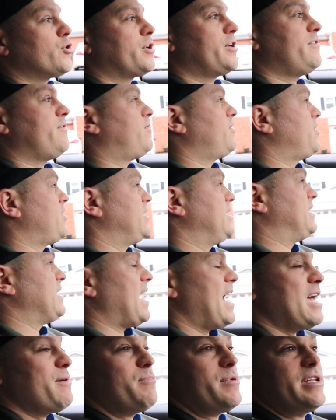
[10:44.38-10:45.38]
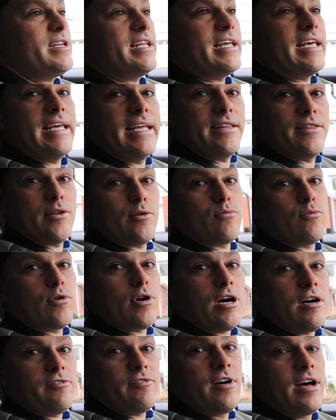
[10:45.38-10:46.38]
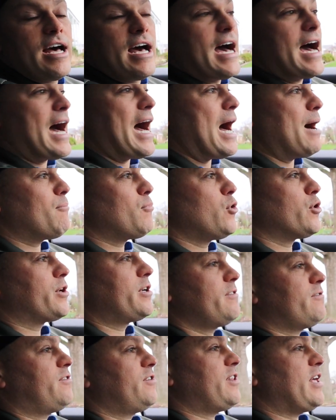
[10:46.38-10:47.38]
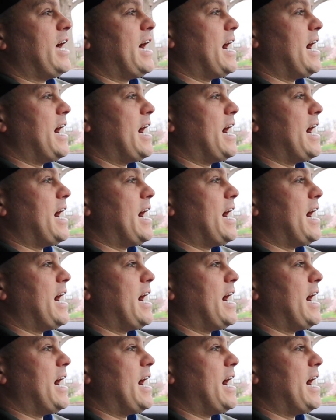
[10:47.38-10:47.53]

looking for the diamond in the rough. I'm looking for the